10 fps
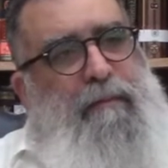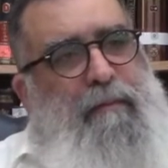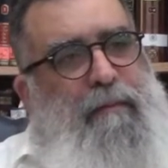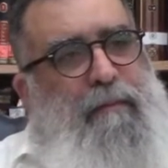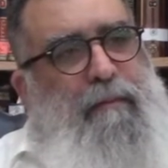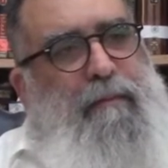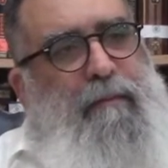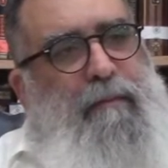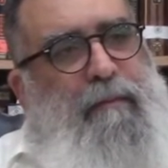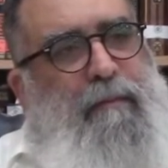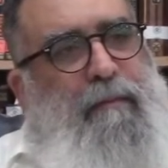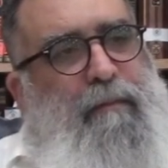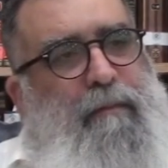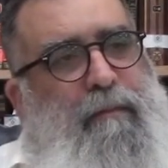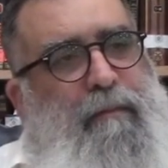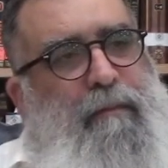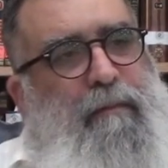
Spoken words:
Nobody speaks.